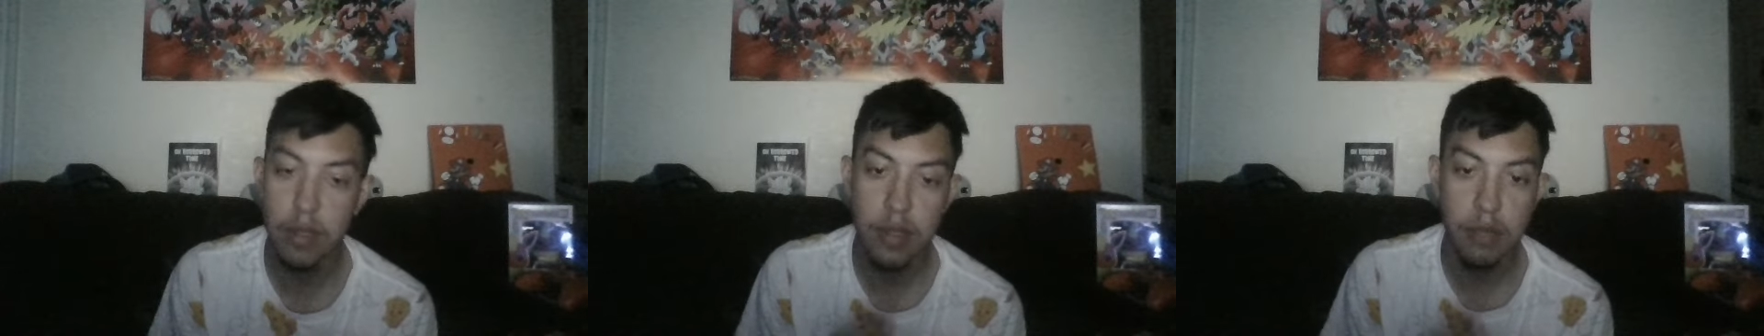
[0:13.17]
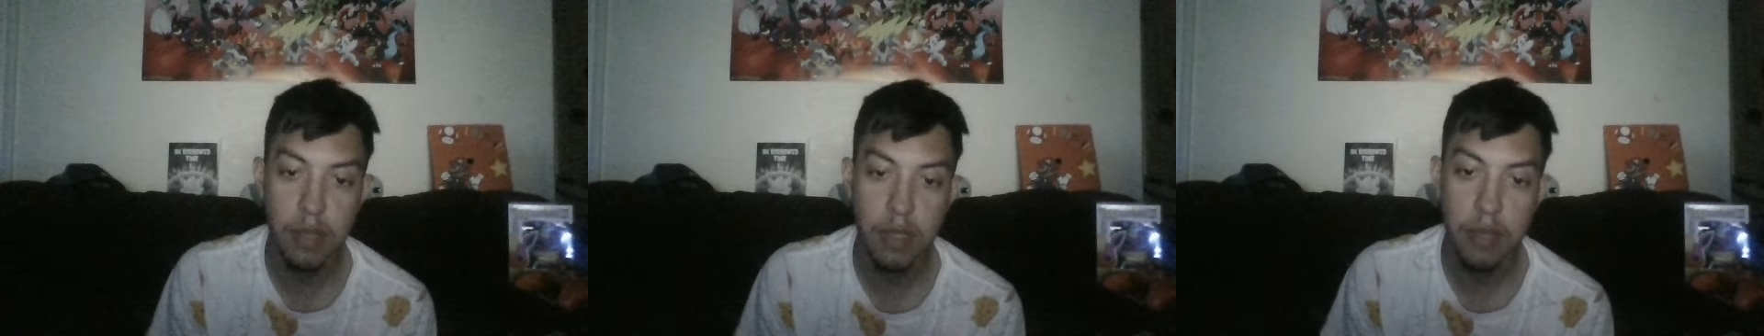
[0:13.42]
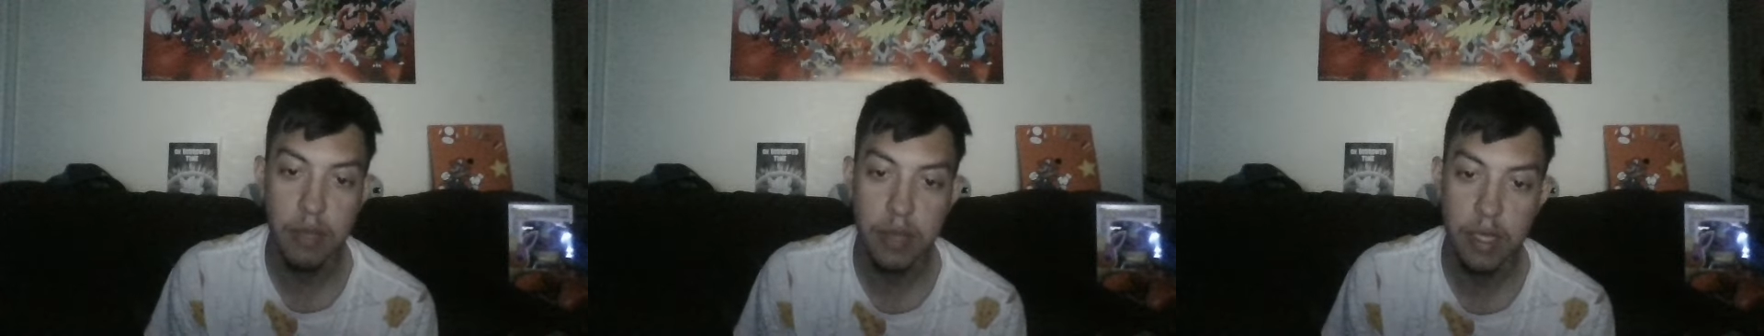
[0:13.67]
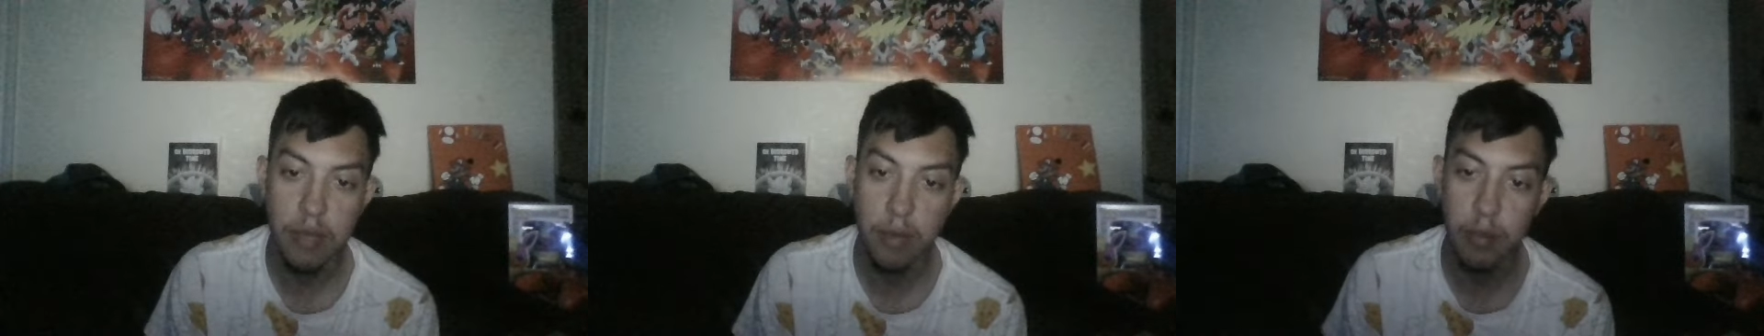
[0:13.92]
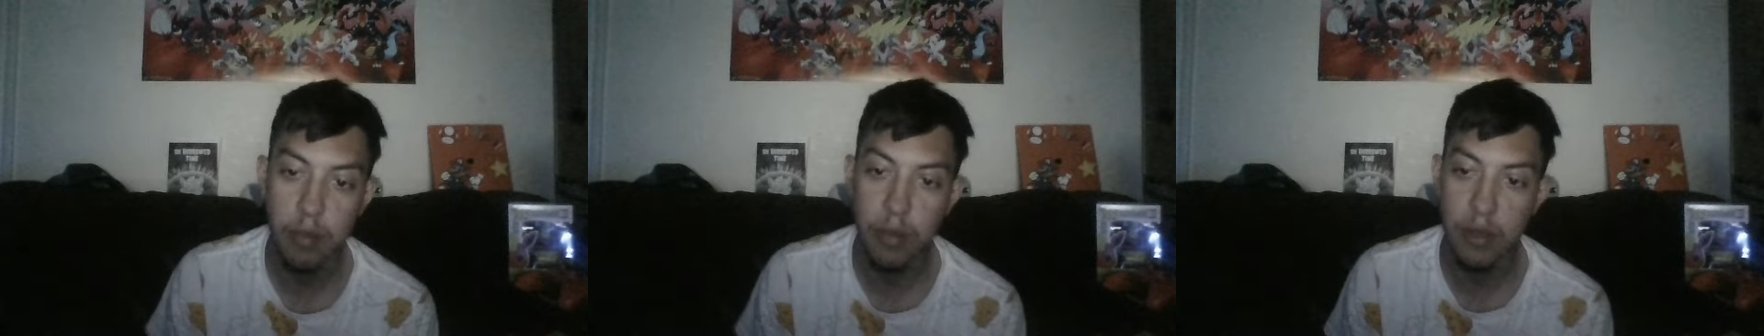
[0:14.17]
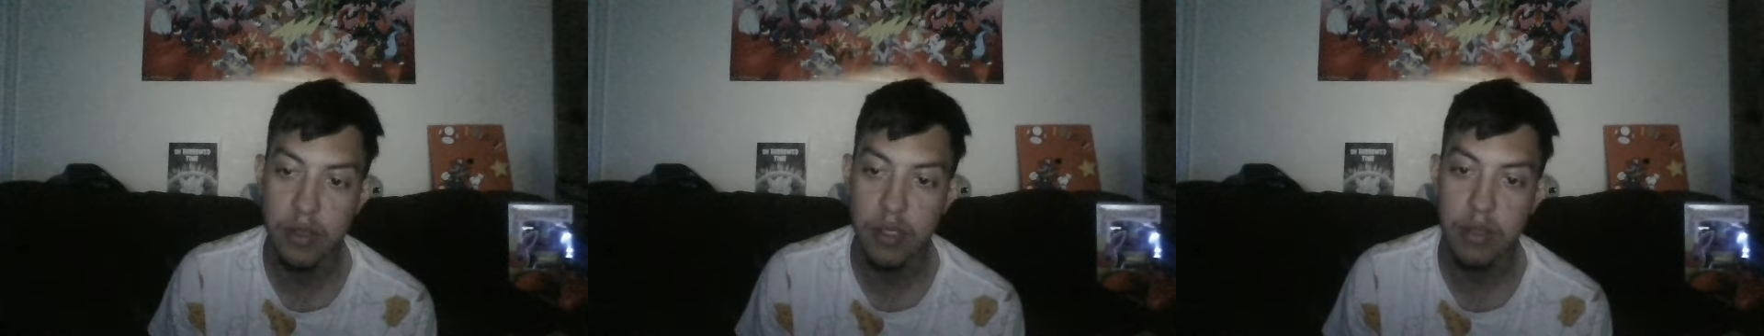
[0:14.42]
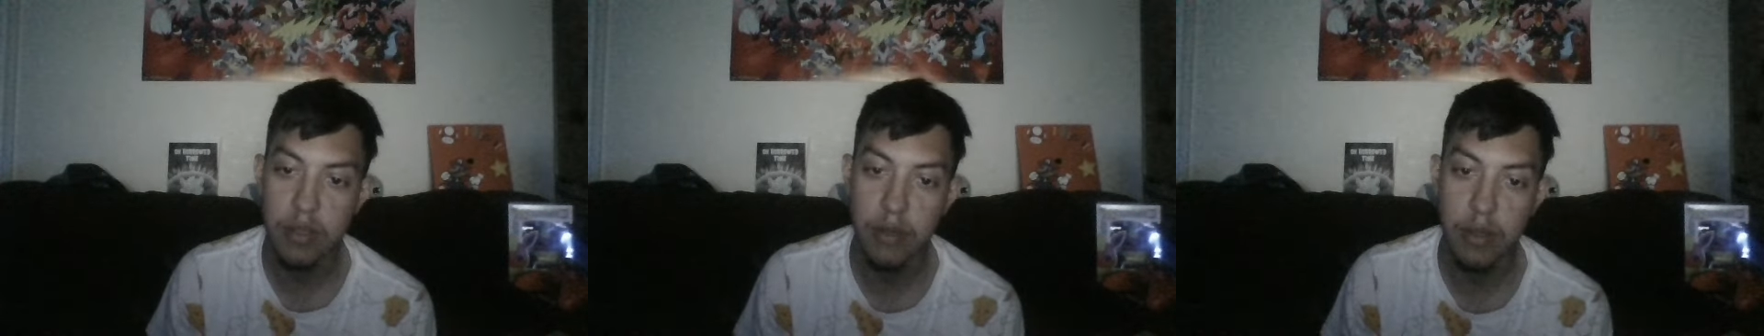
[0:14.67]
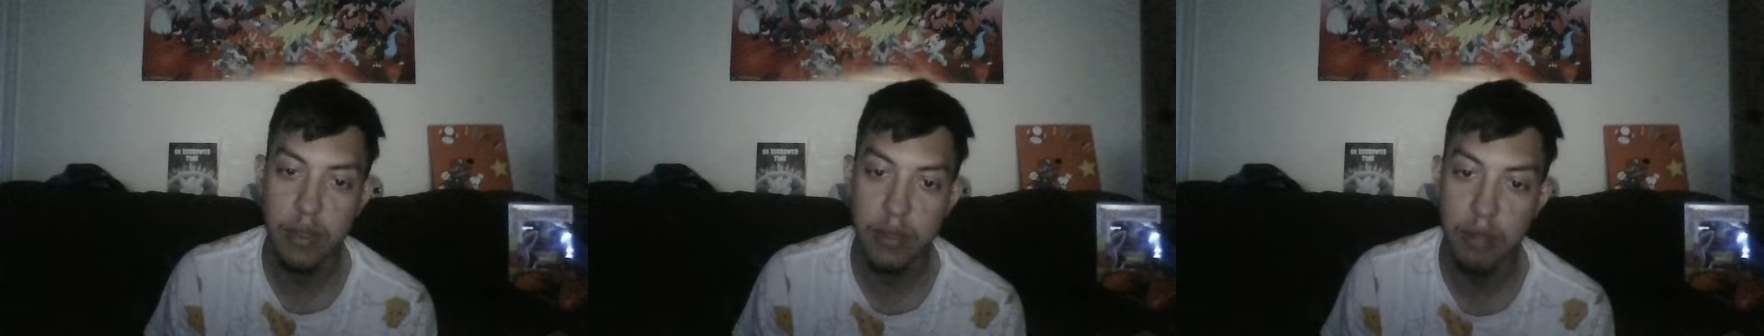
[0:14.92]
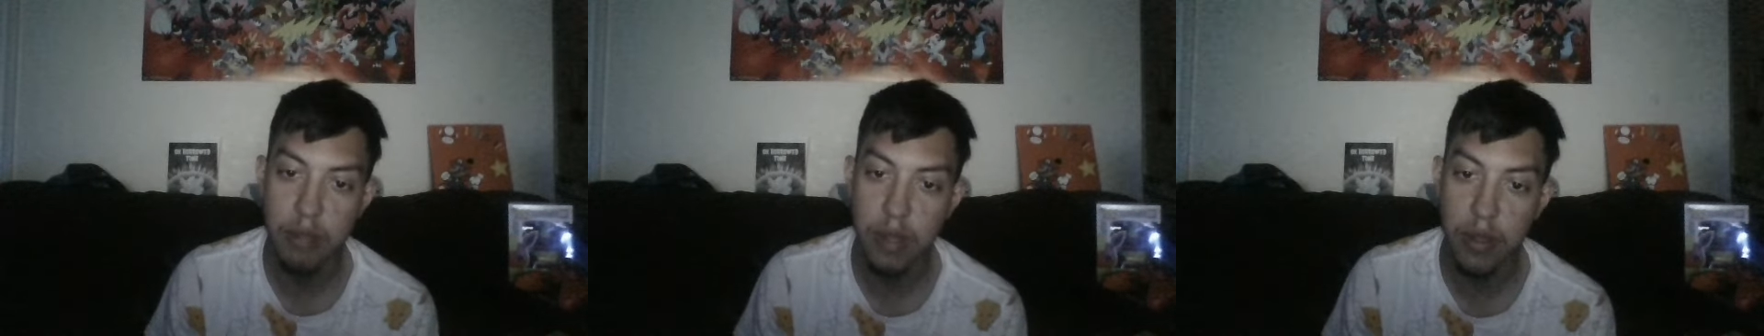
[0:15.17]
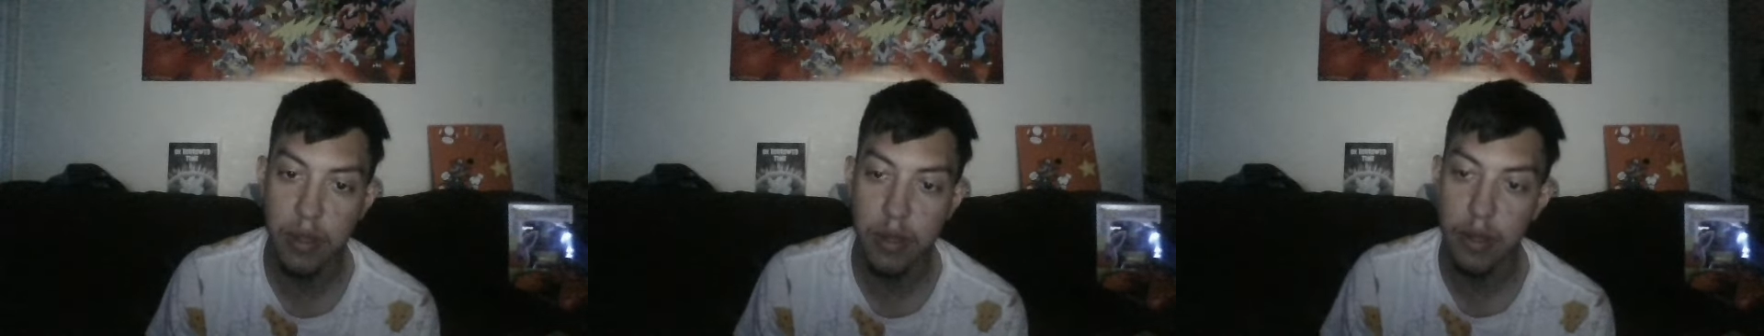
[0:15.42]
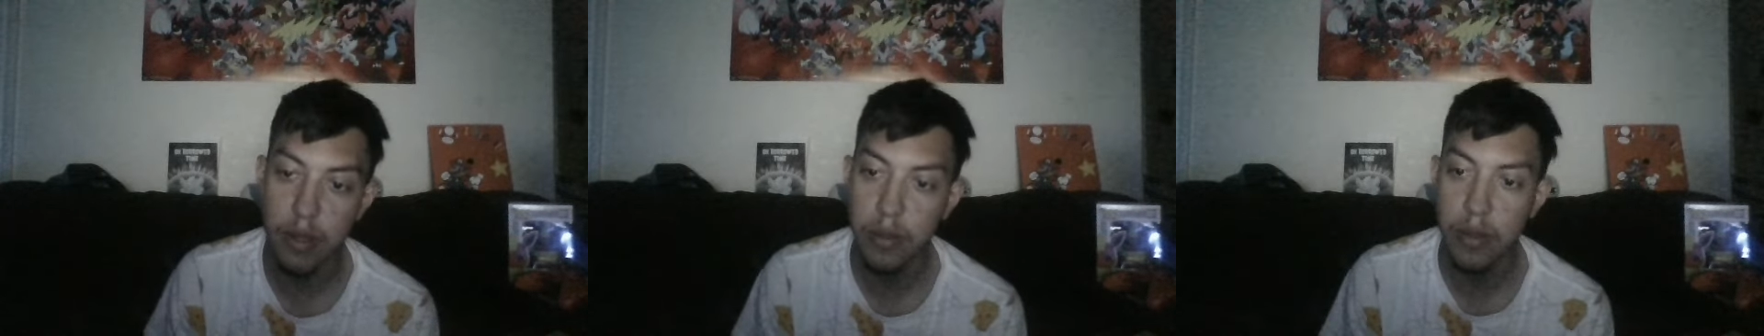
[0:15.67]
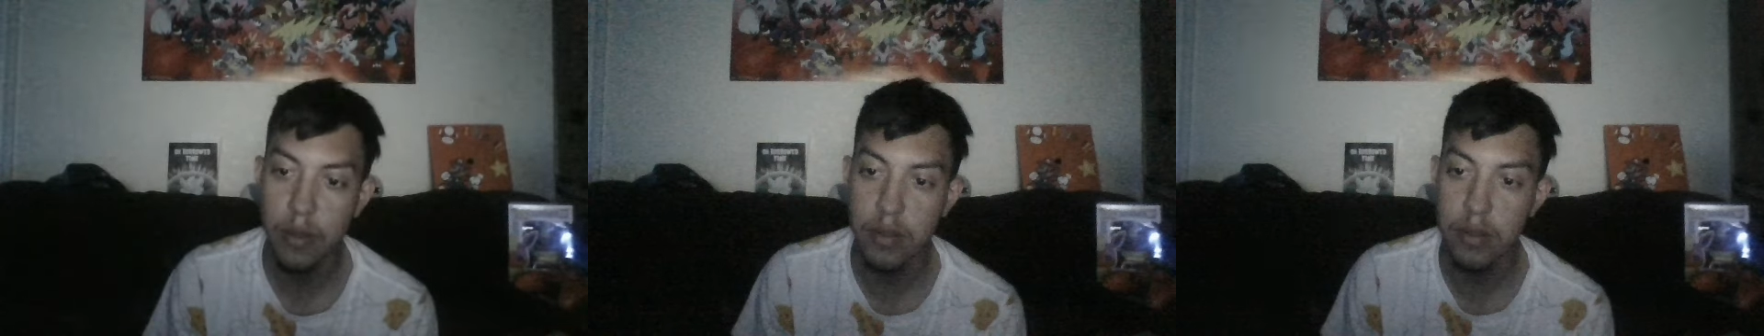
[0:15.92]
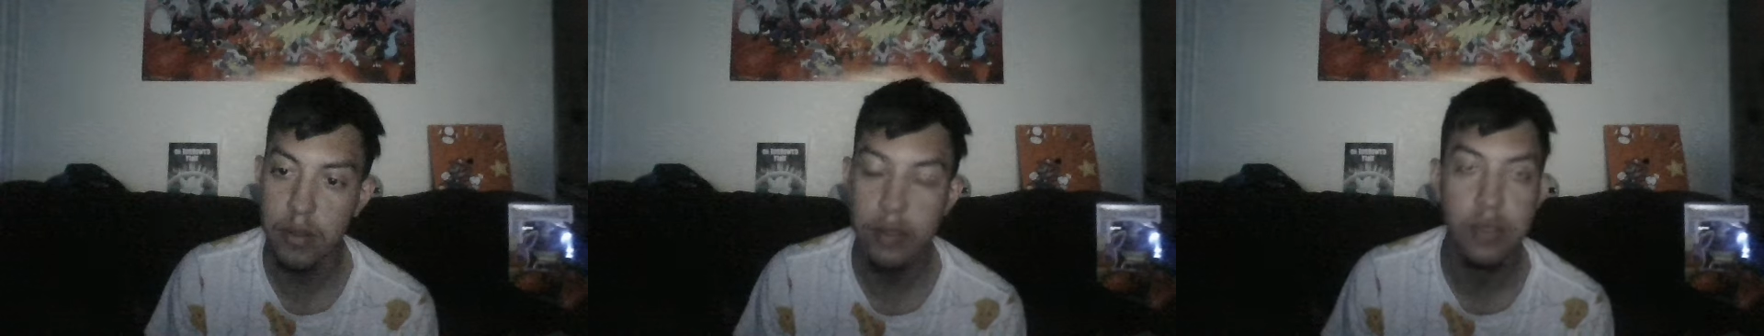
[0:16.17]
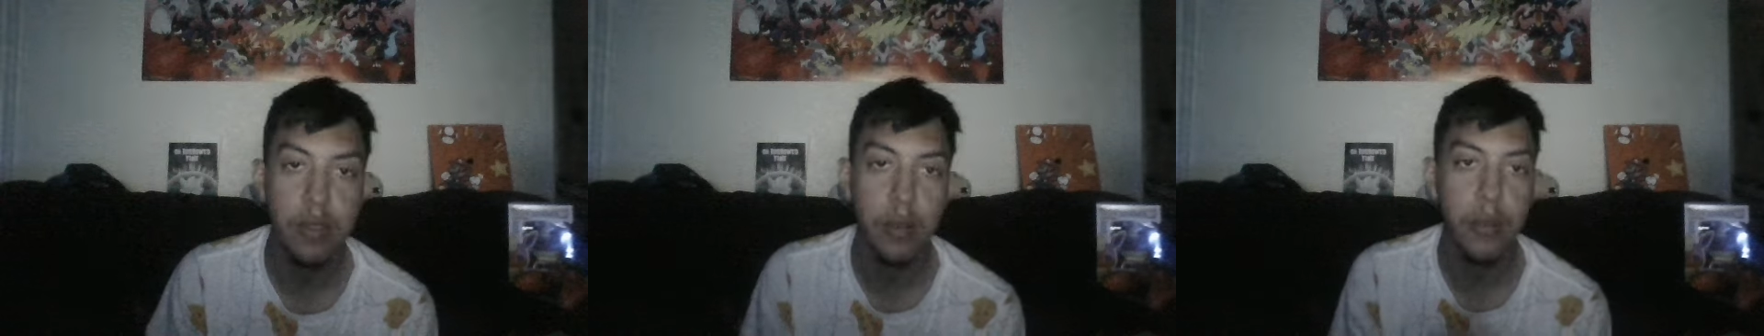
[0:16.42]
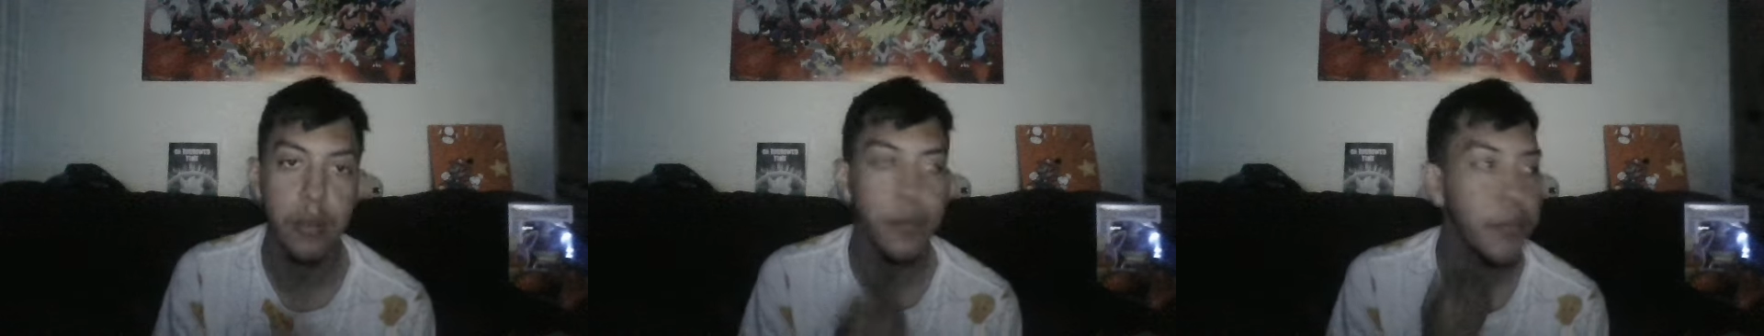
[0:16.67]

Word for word: the dubs that were posted for this month? Of course, so